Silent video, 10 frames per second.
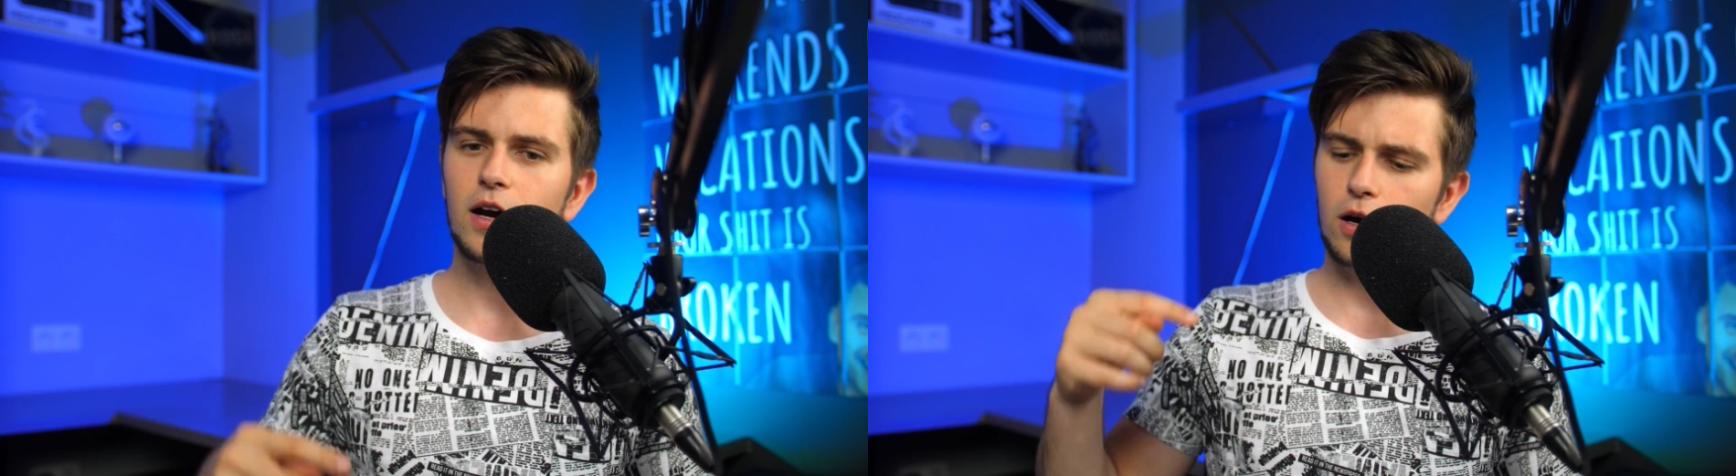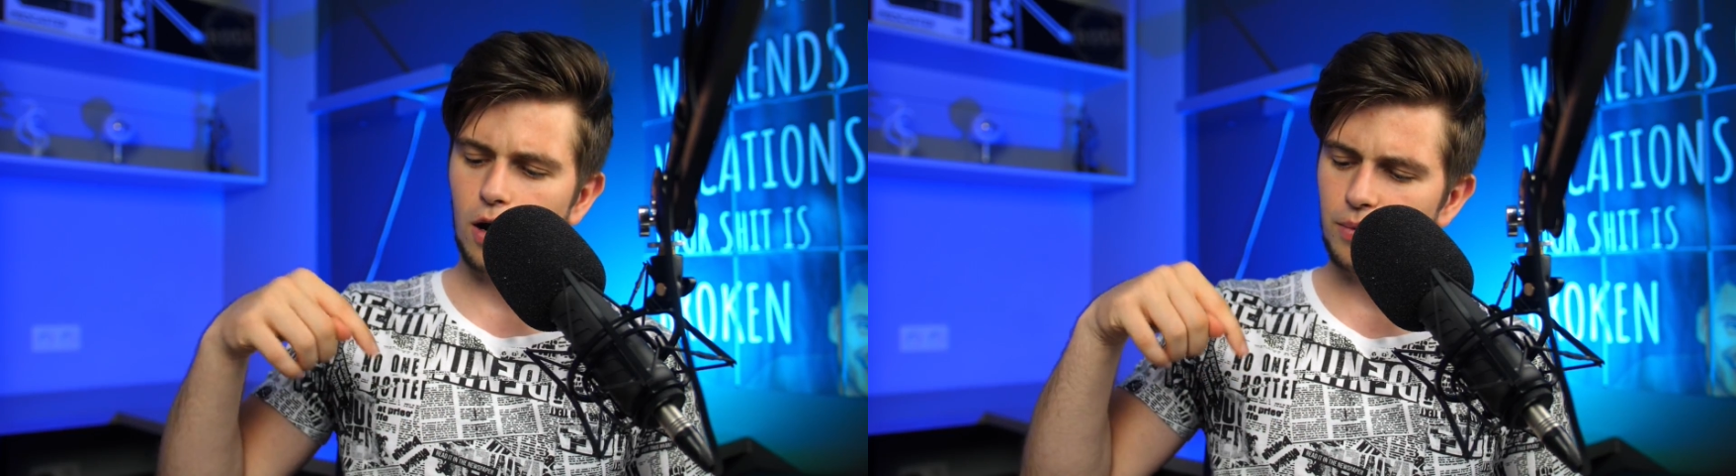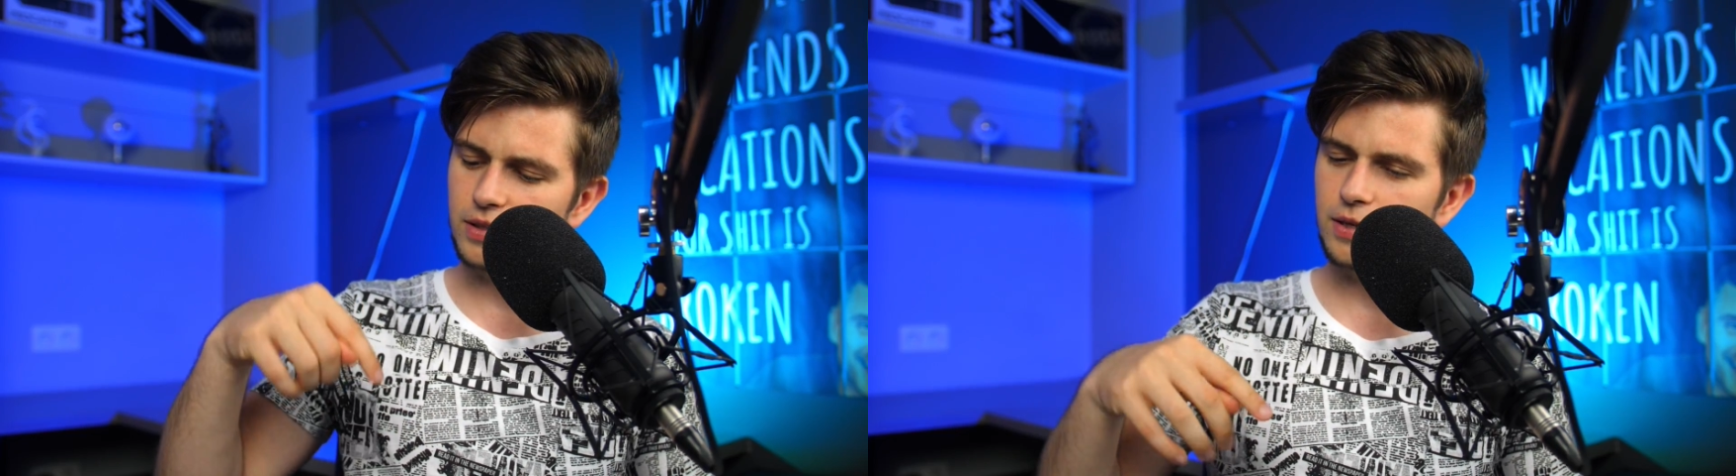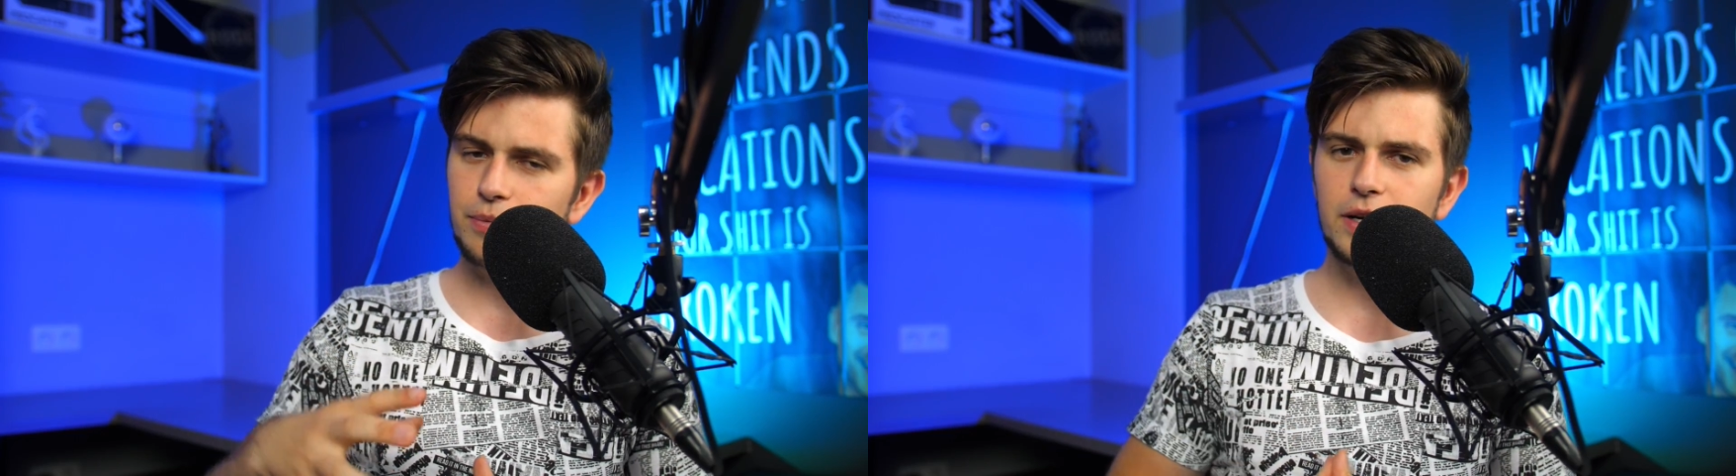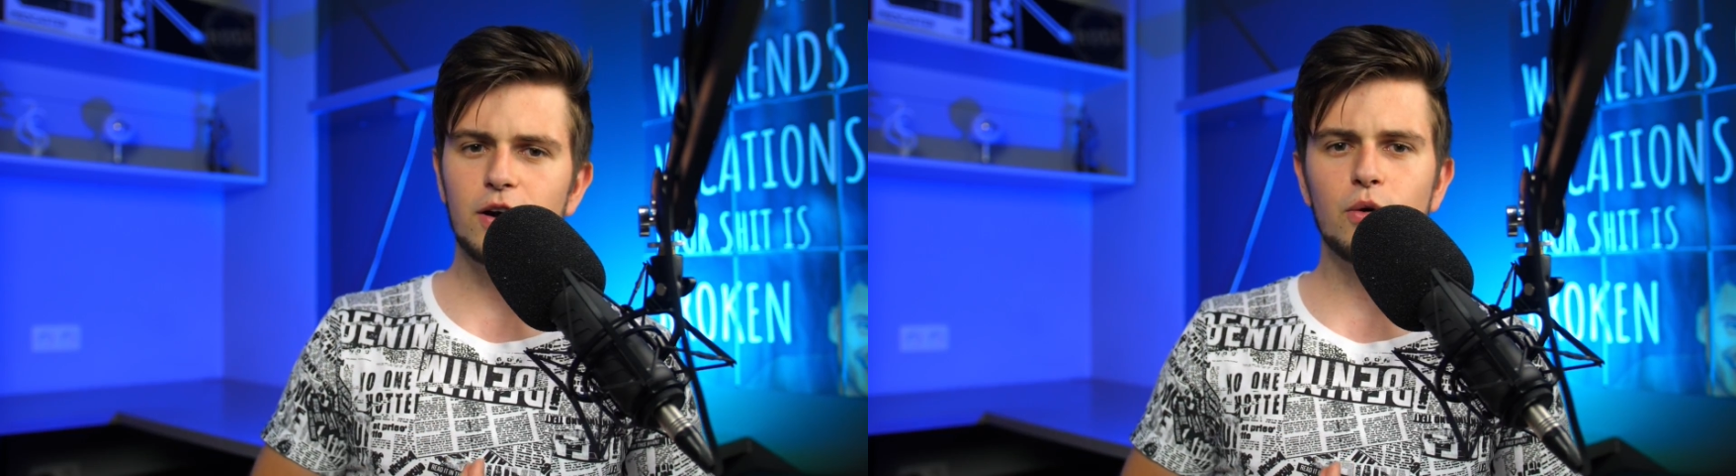comment it
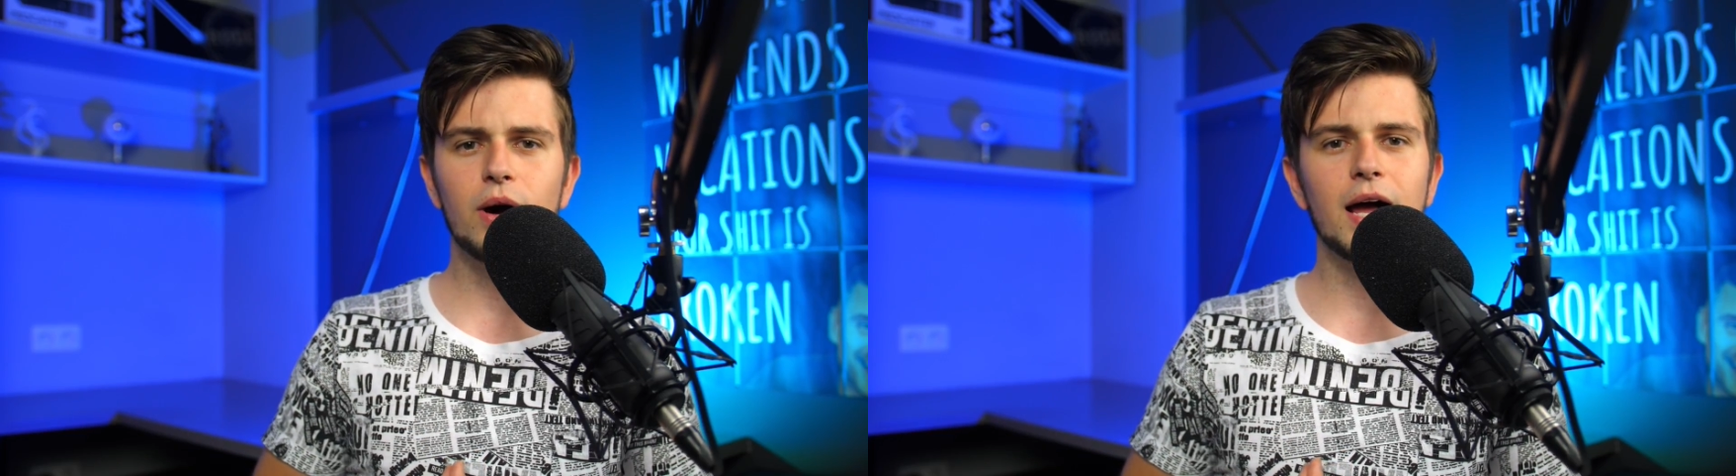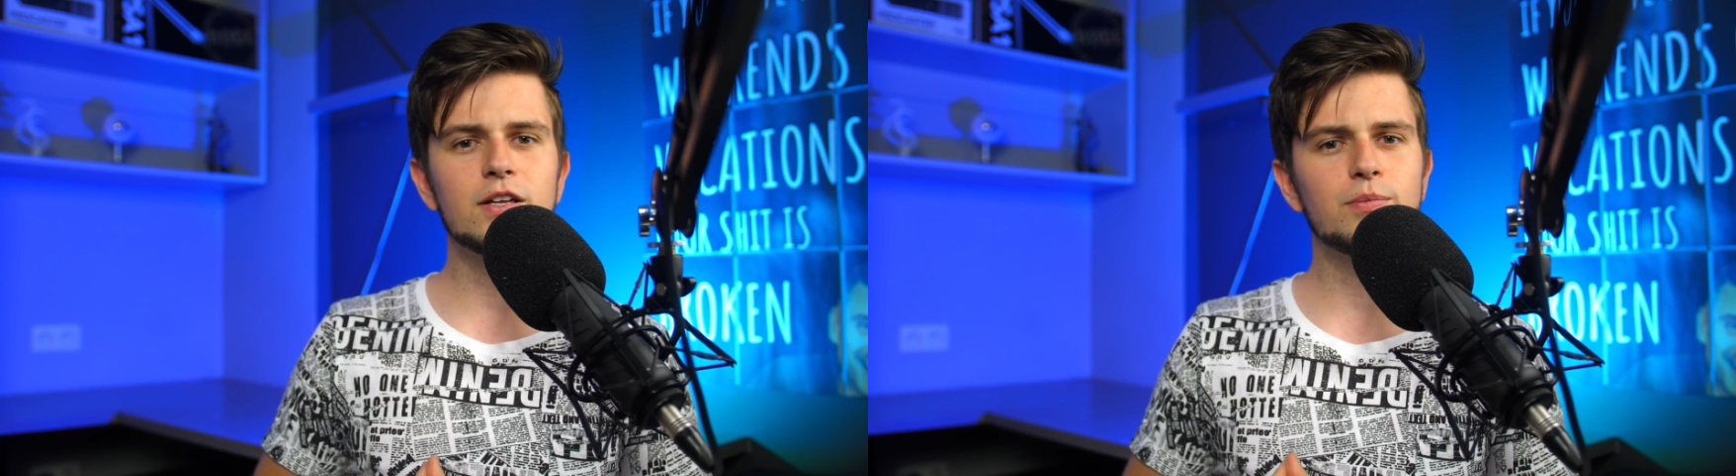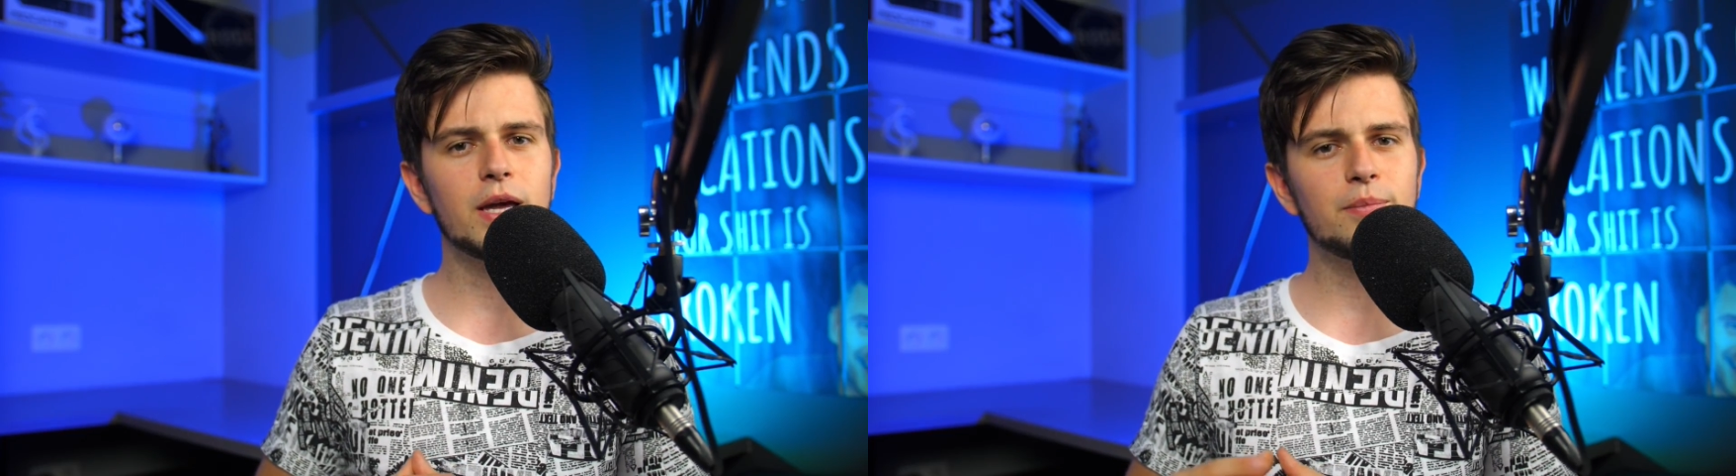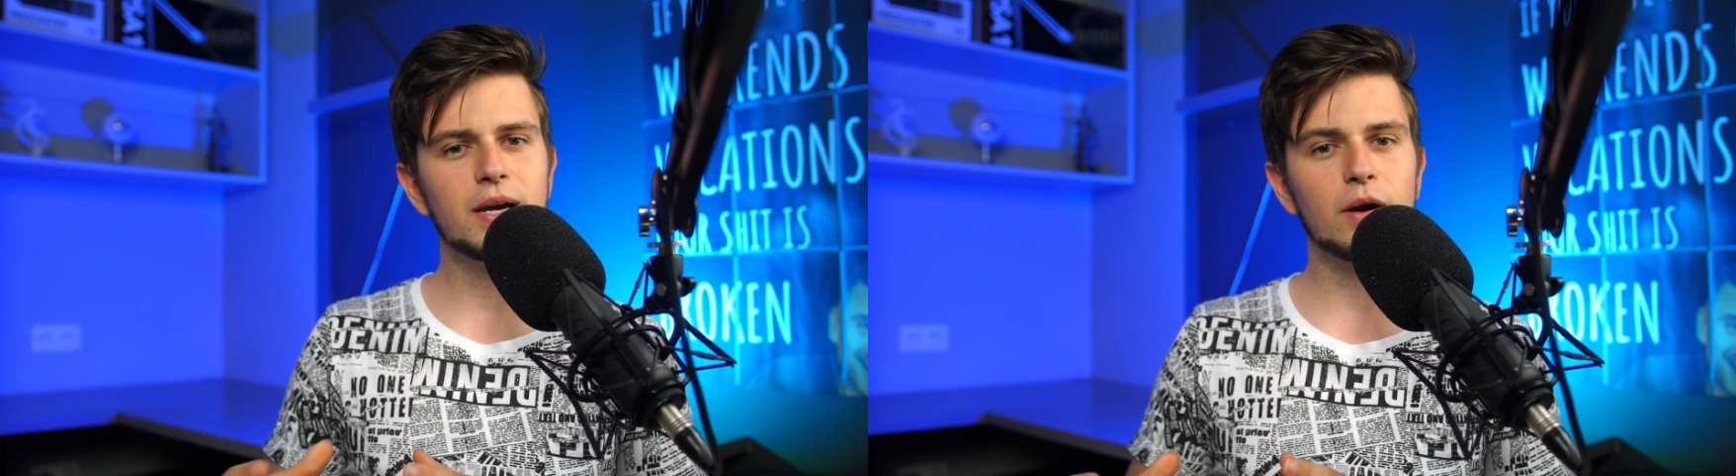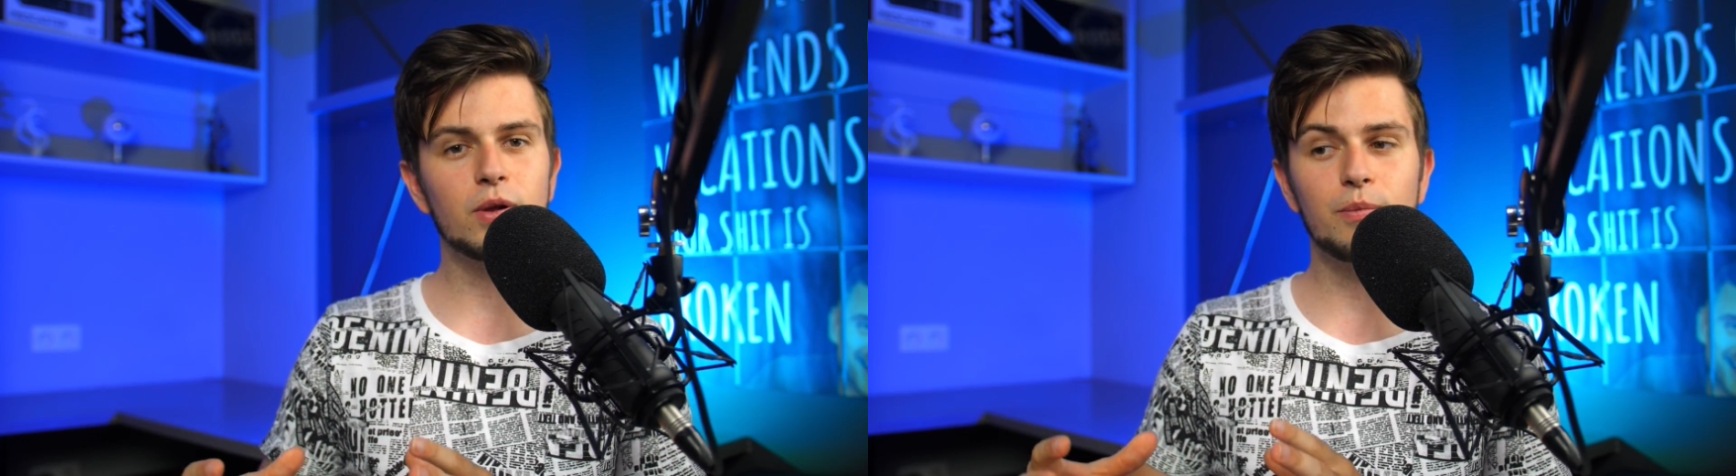below and maybe I will